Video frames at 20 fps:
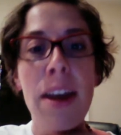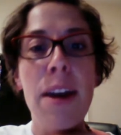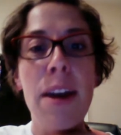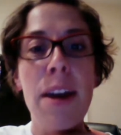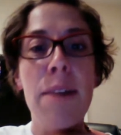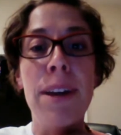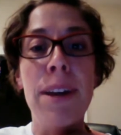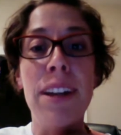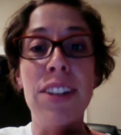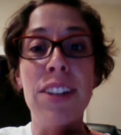
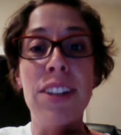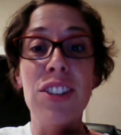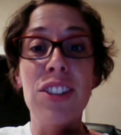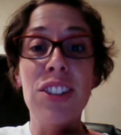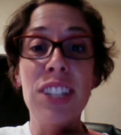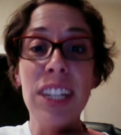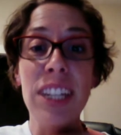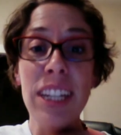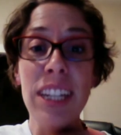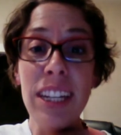But
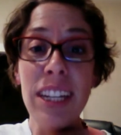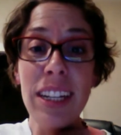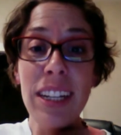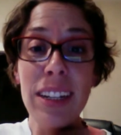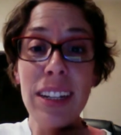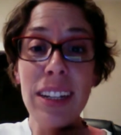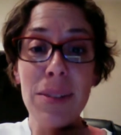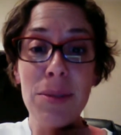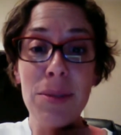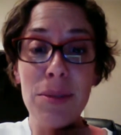
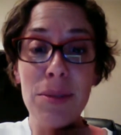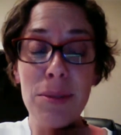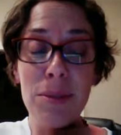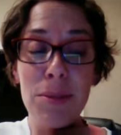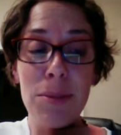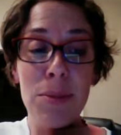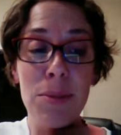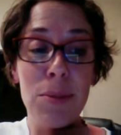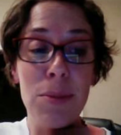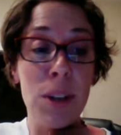she
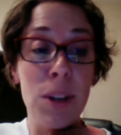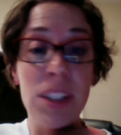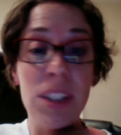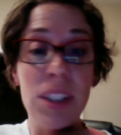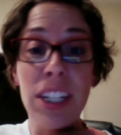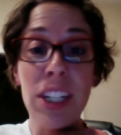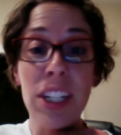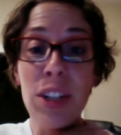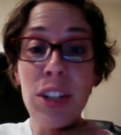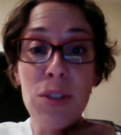worked a
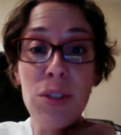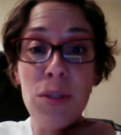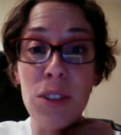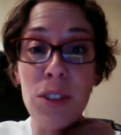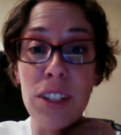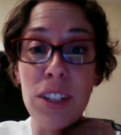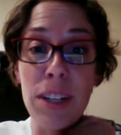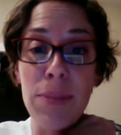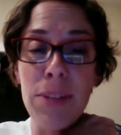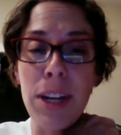huge
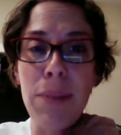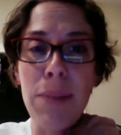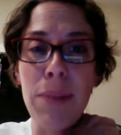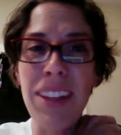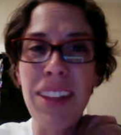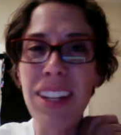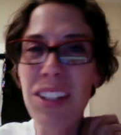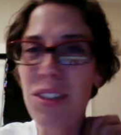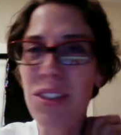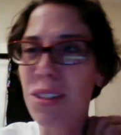full-time job. I
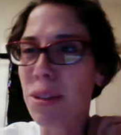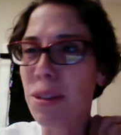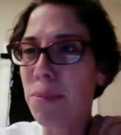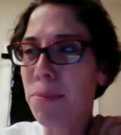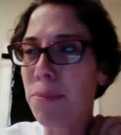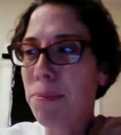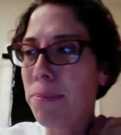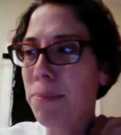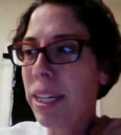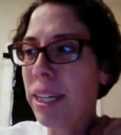think she was a
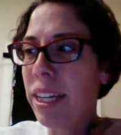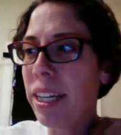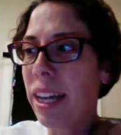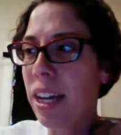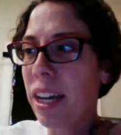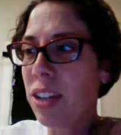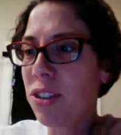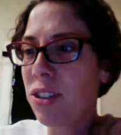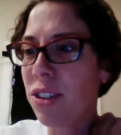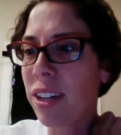
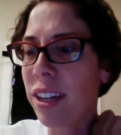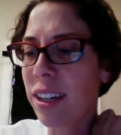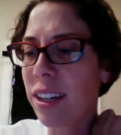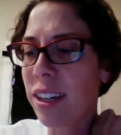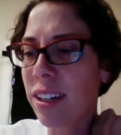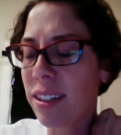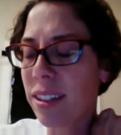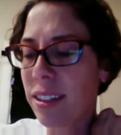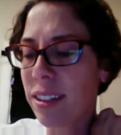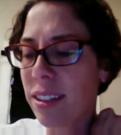pediatric
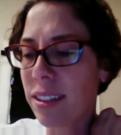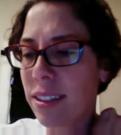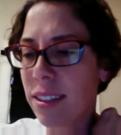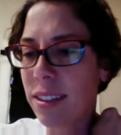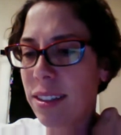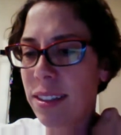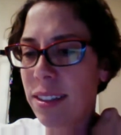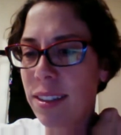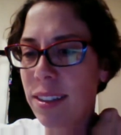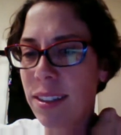
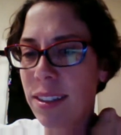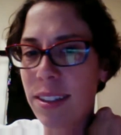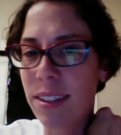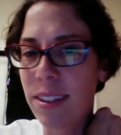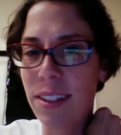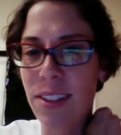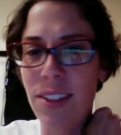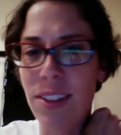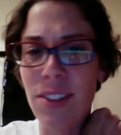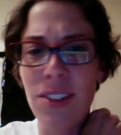
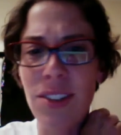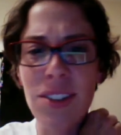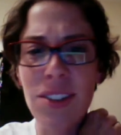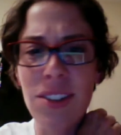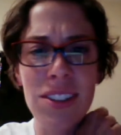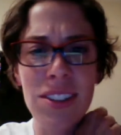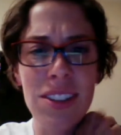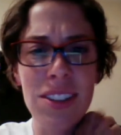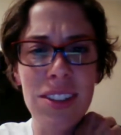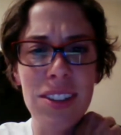
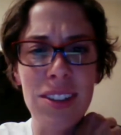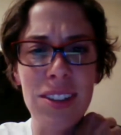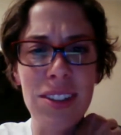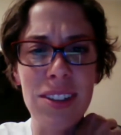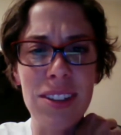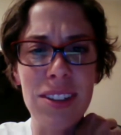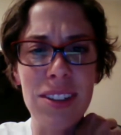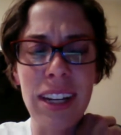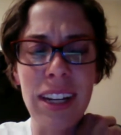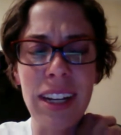nurse, or
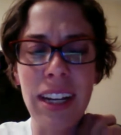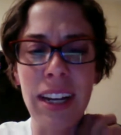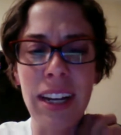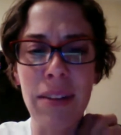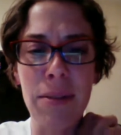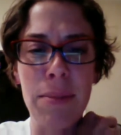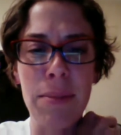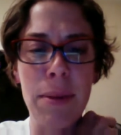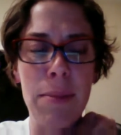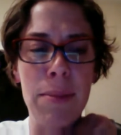I can't
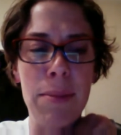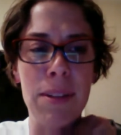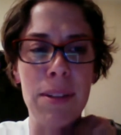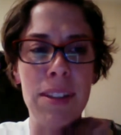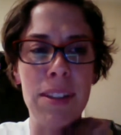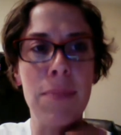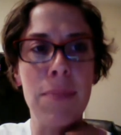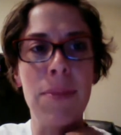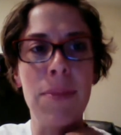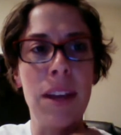remember,
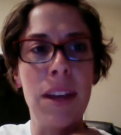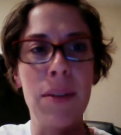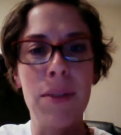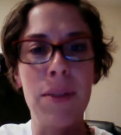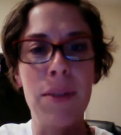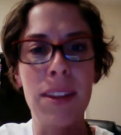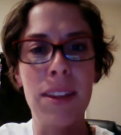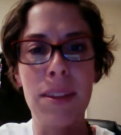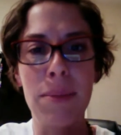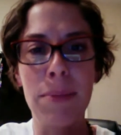something
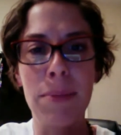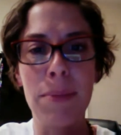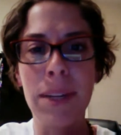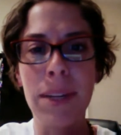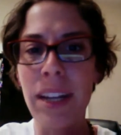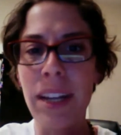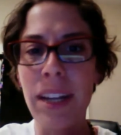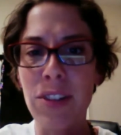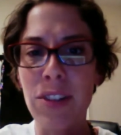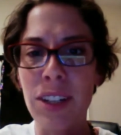with
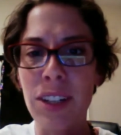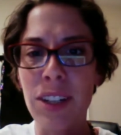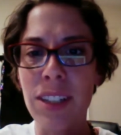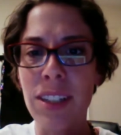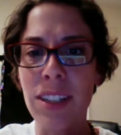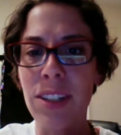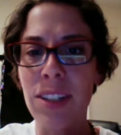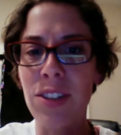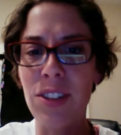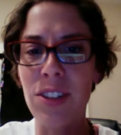pediatrics
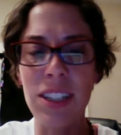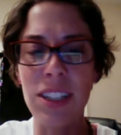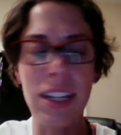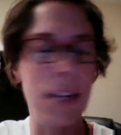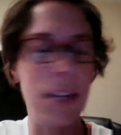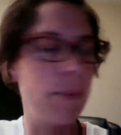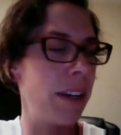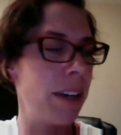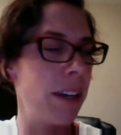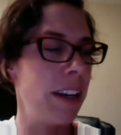and
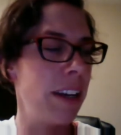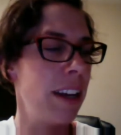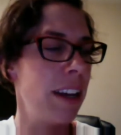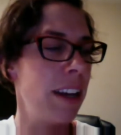nursing. But